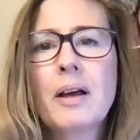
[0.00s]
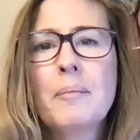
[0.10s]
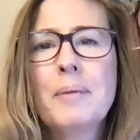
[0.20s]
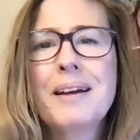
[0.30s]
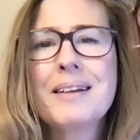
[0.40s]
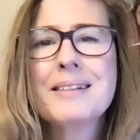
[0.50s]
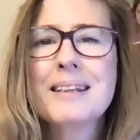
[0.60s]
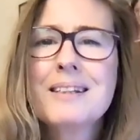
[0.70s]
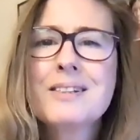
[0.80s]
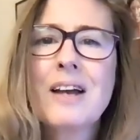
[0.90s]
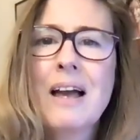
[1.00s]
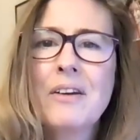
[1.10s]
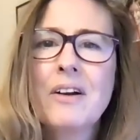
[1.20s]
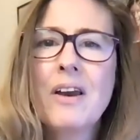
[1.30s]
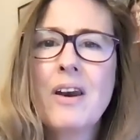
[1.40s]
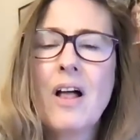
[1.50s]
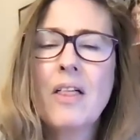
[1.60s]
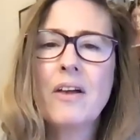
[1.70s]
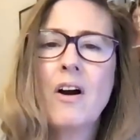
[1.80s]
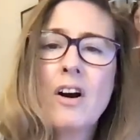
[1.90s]
because kids are counting on
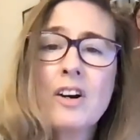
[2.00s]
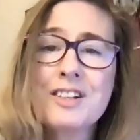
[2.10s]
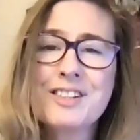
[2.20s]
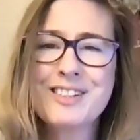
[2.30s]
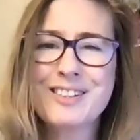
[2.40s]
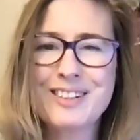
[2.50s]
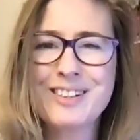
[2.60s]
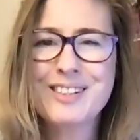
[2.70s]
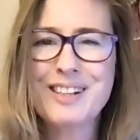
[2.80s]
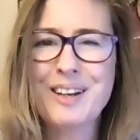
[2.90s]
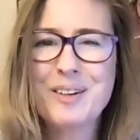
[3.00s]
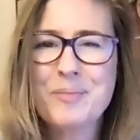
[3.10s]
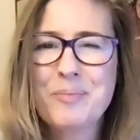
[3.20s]
our consistency